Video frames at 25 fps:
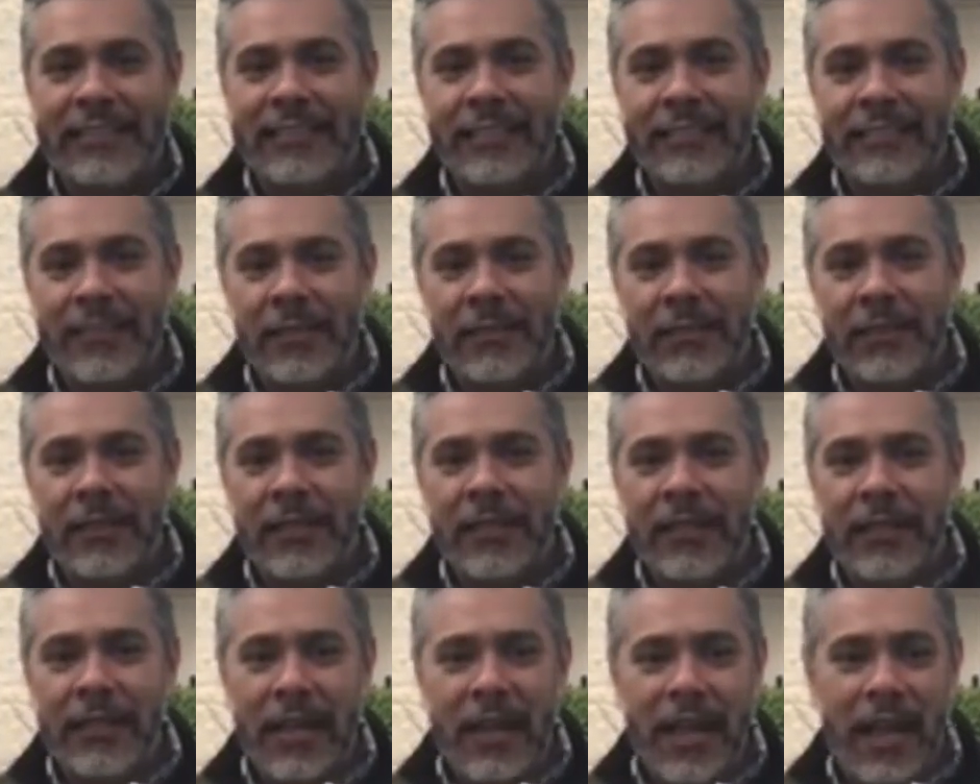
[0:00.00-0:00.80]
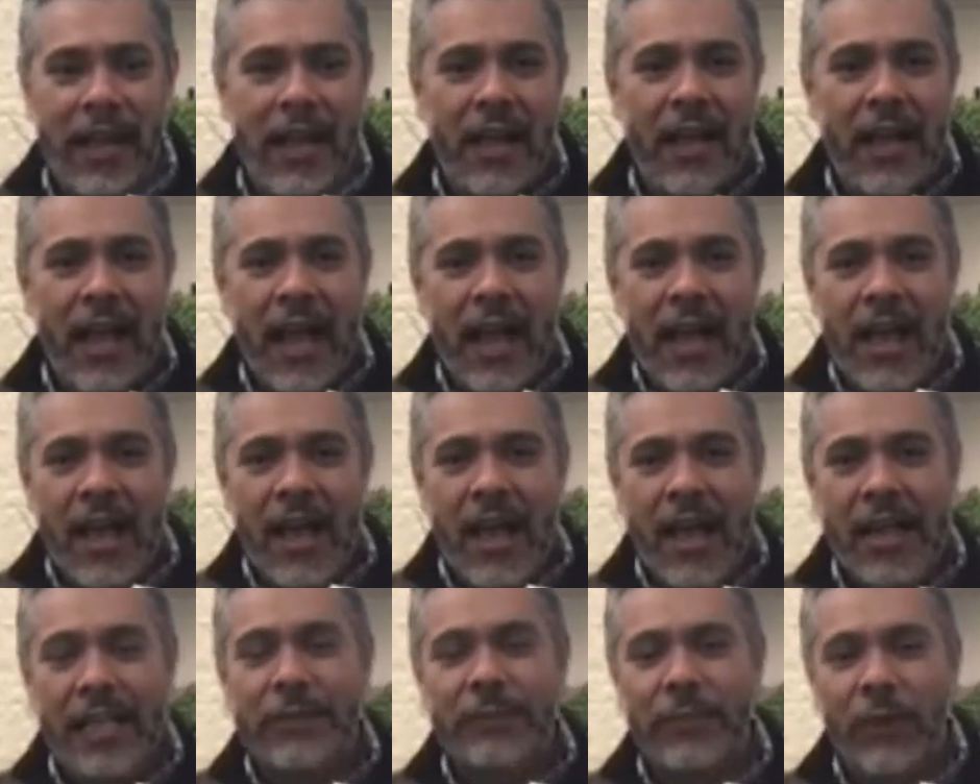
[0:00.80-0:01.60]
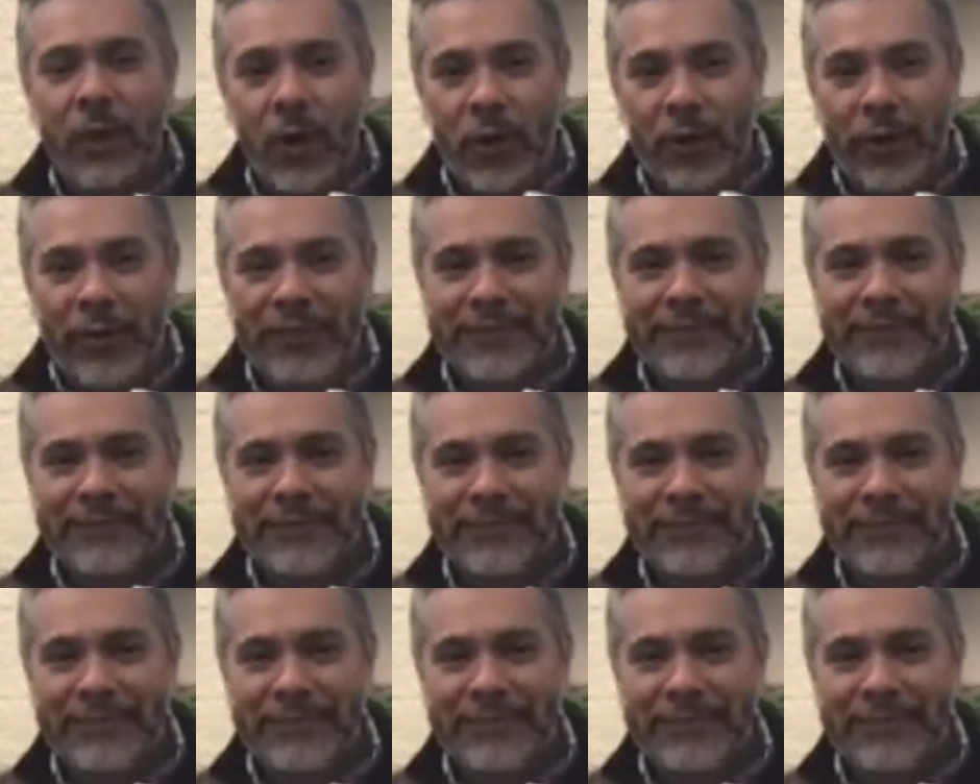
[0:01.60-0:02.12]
activity, explore.